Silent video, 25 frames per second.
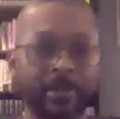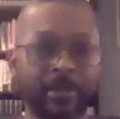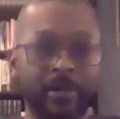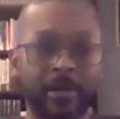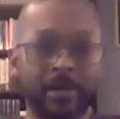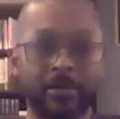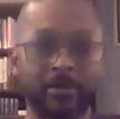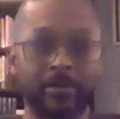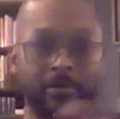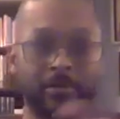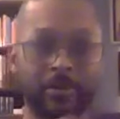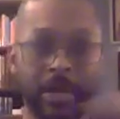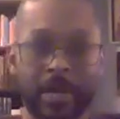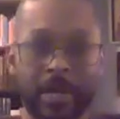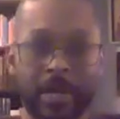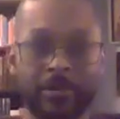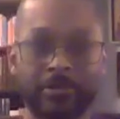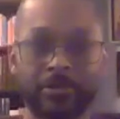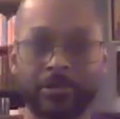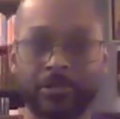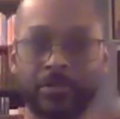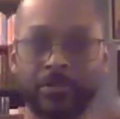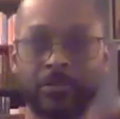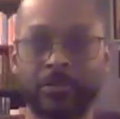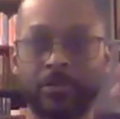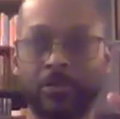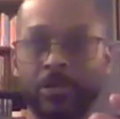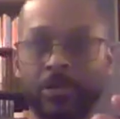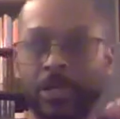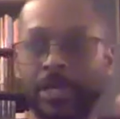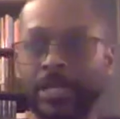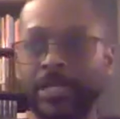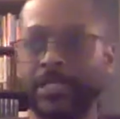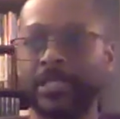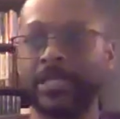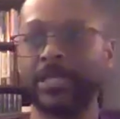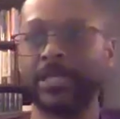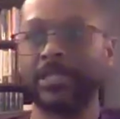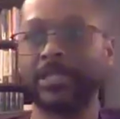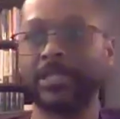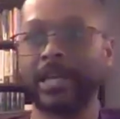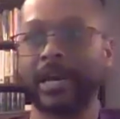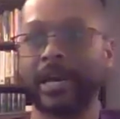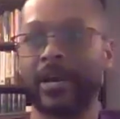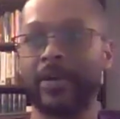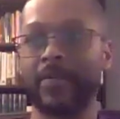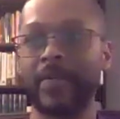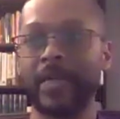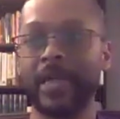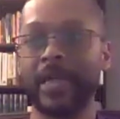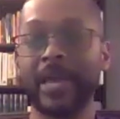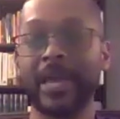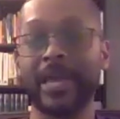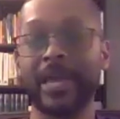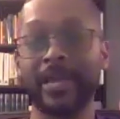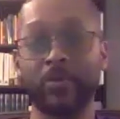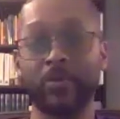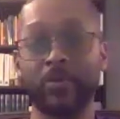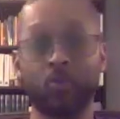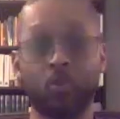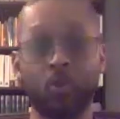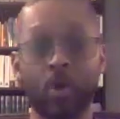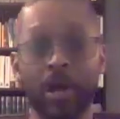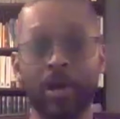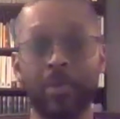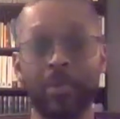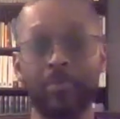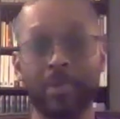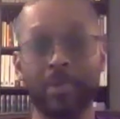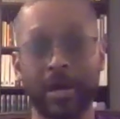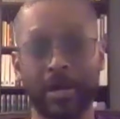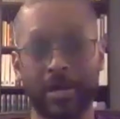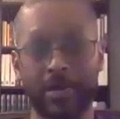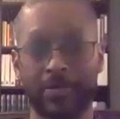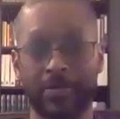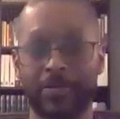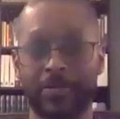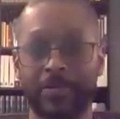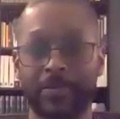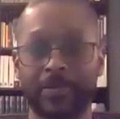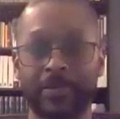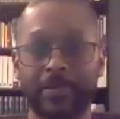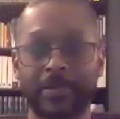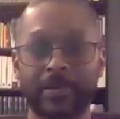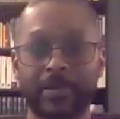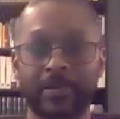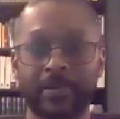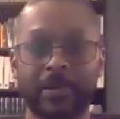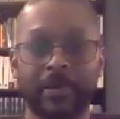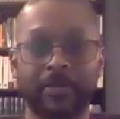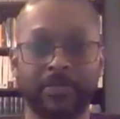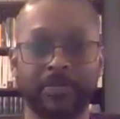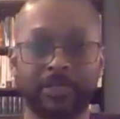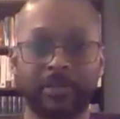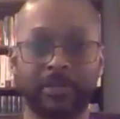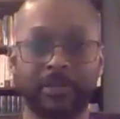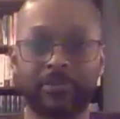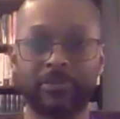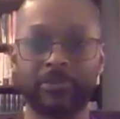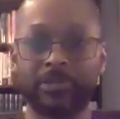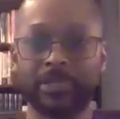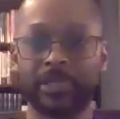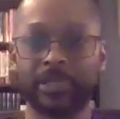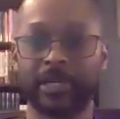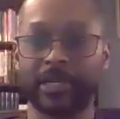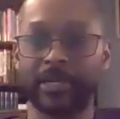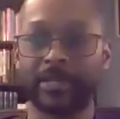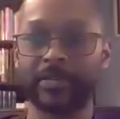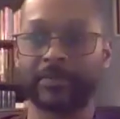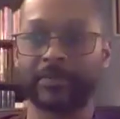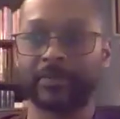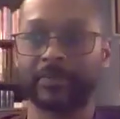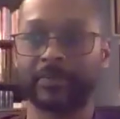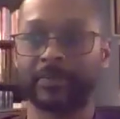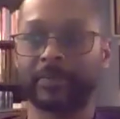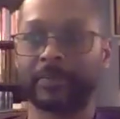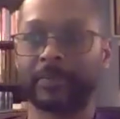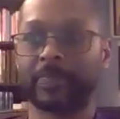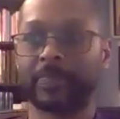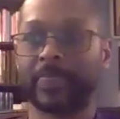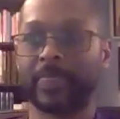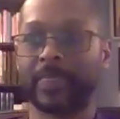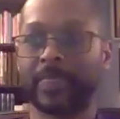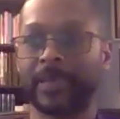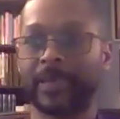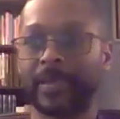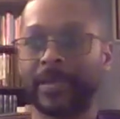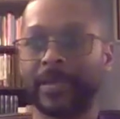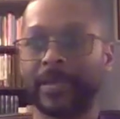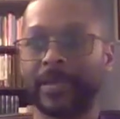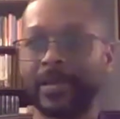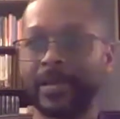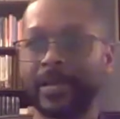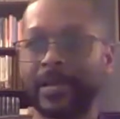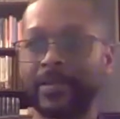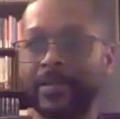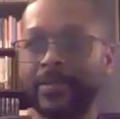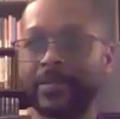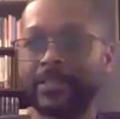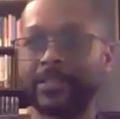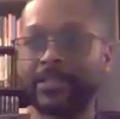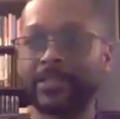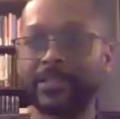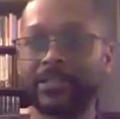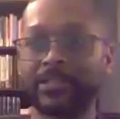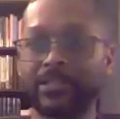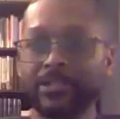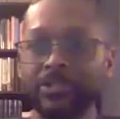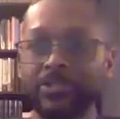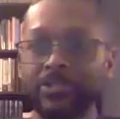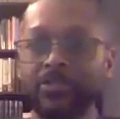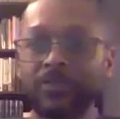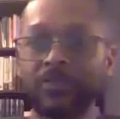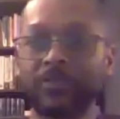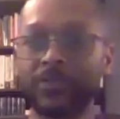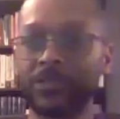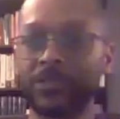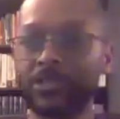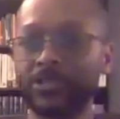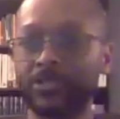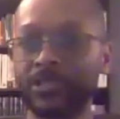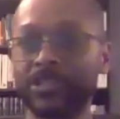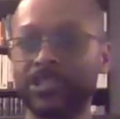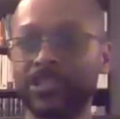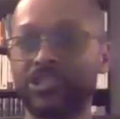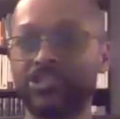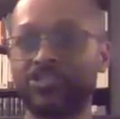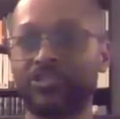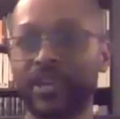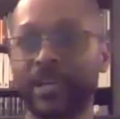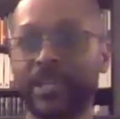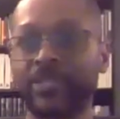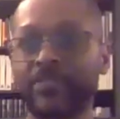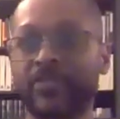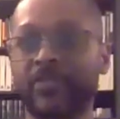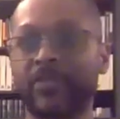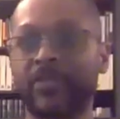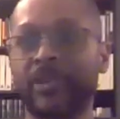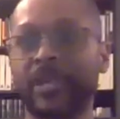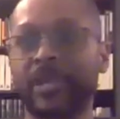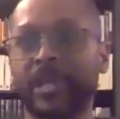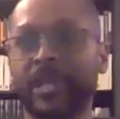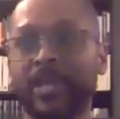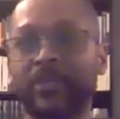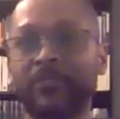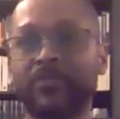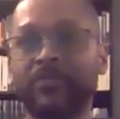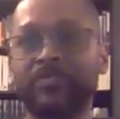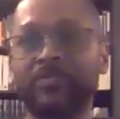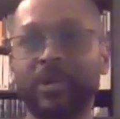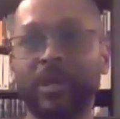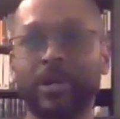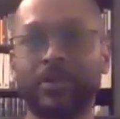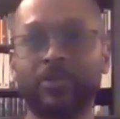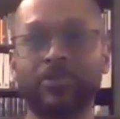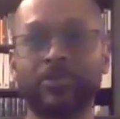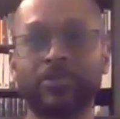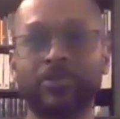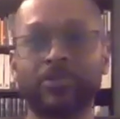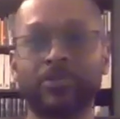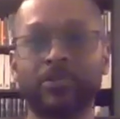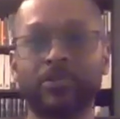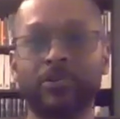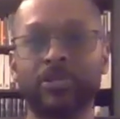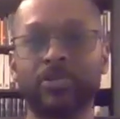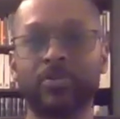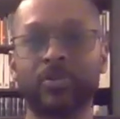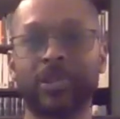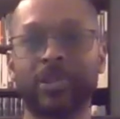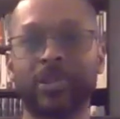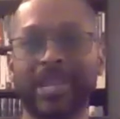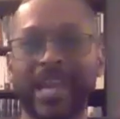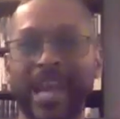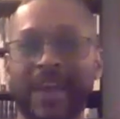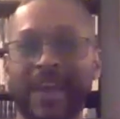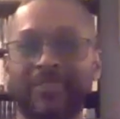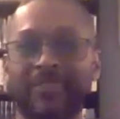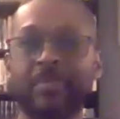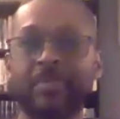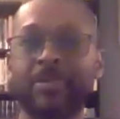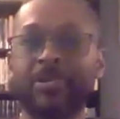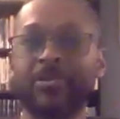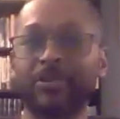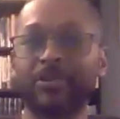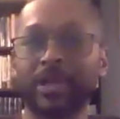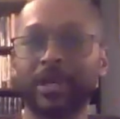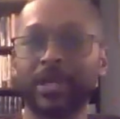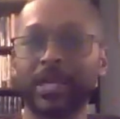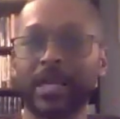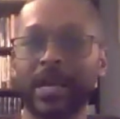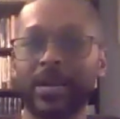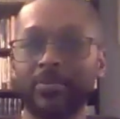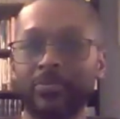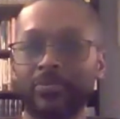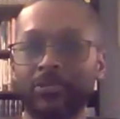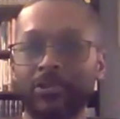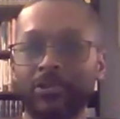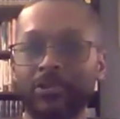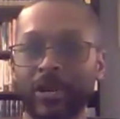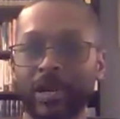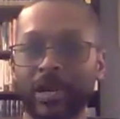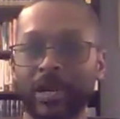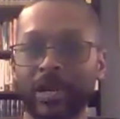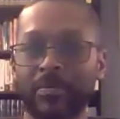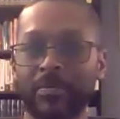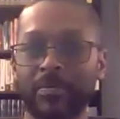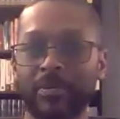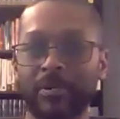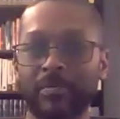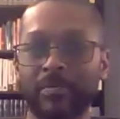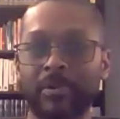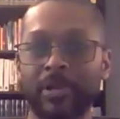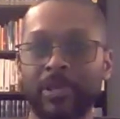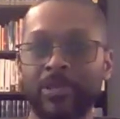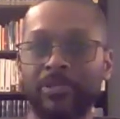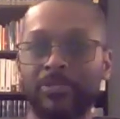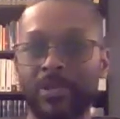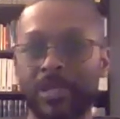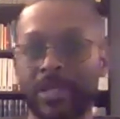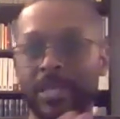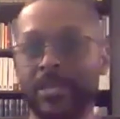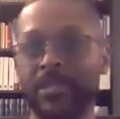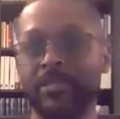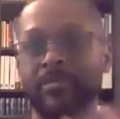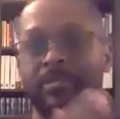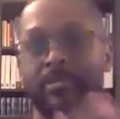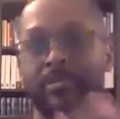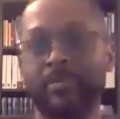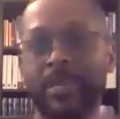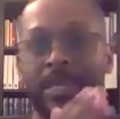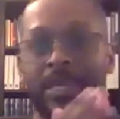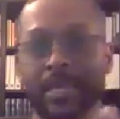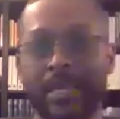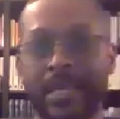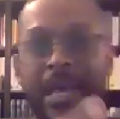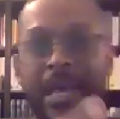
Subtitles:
on how your school lays things out, in 1 month of summer study. This is useful for students transferring in from other schools where they haven't been doing a Latin program, but you need them to be in